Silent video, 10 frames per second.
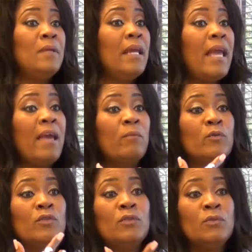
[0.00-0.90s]
being
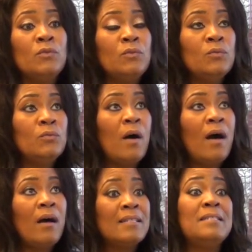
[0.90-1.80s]
able to
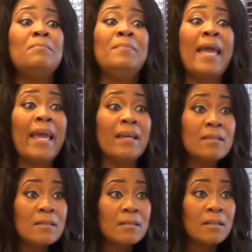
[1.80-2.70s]
uh,
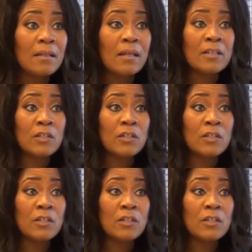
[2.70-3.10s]
debate mm.